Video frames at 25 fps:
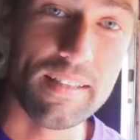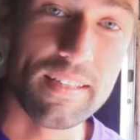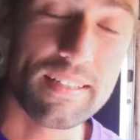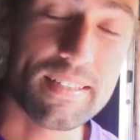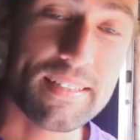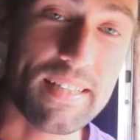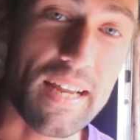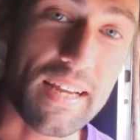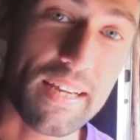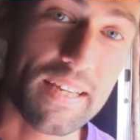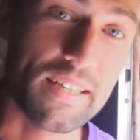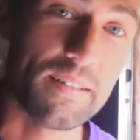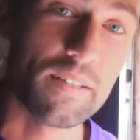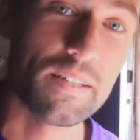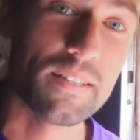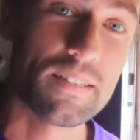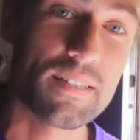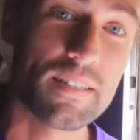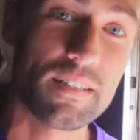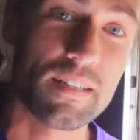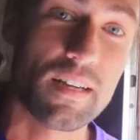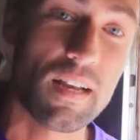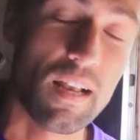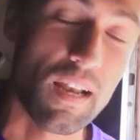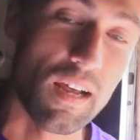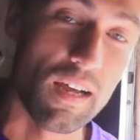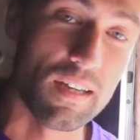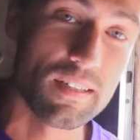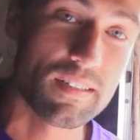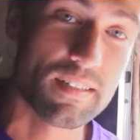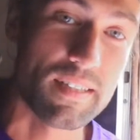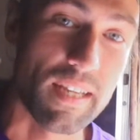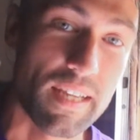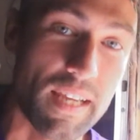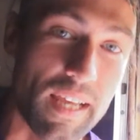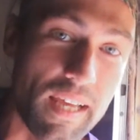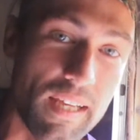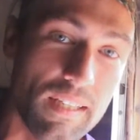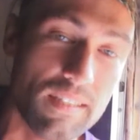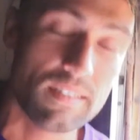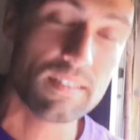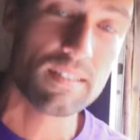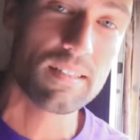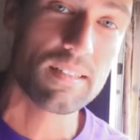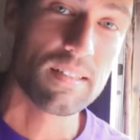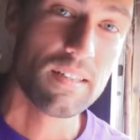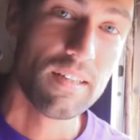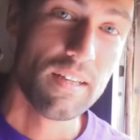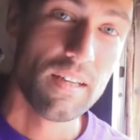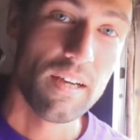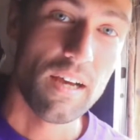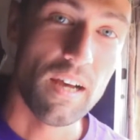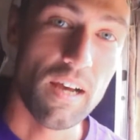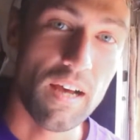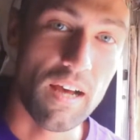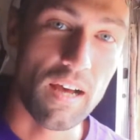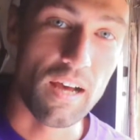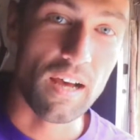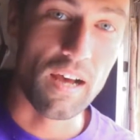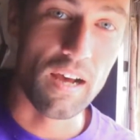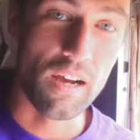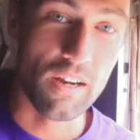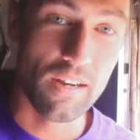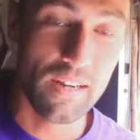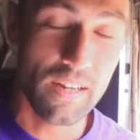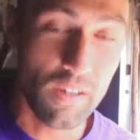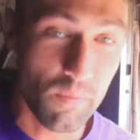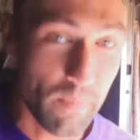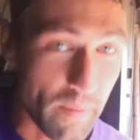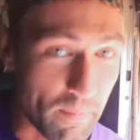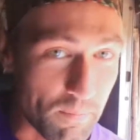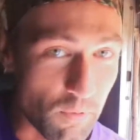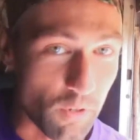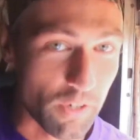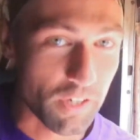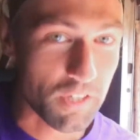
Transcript: the second class tickets are a little bit more